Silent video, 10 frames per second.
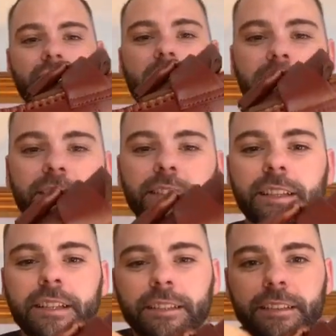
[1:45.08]
red,
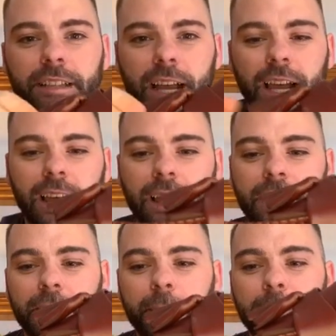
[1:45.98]

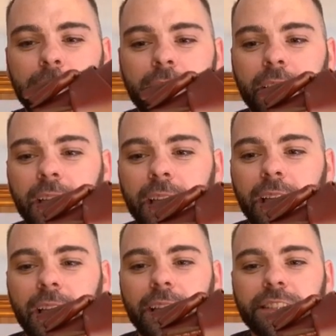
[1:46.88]
um,
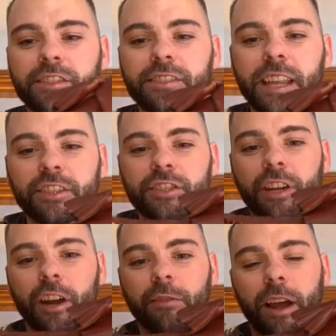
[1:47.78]
stitched
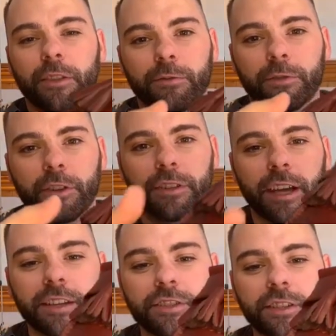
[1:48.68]
around the front
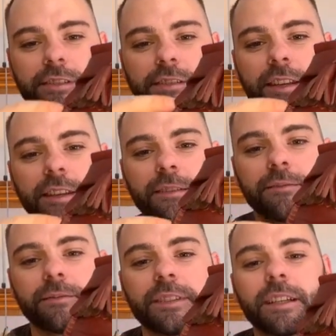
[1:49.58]
as you can see,
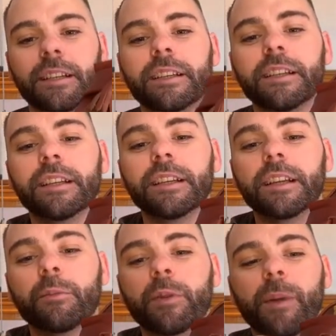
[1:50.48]

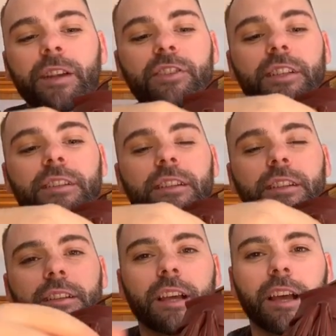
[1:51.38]
with matching
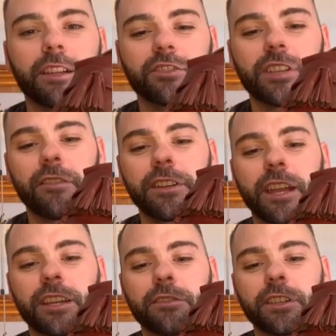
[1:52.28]
uh, cherry
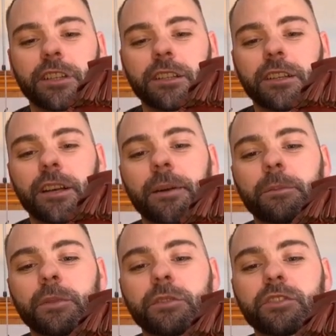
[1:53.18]
kind of
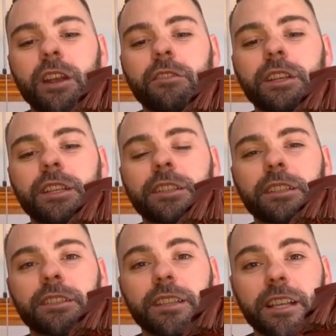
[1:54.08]
Um, with cherry
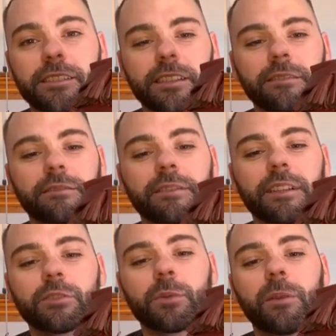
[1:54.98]
lacing
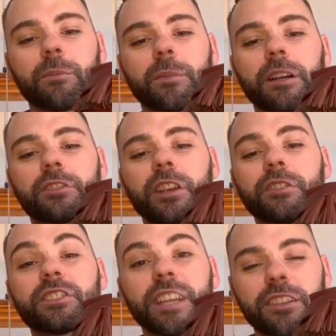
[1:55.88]
as well, uh, cherry
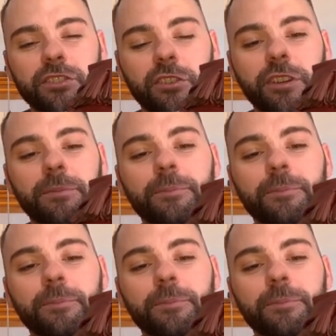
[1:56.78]
stitch, sorry.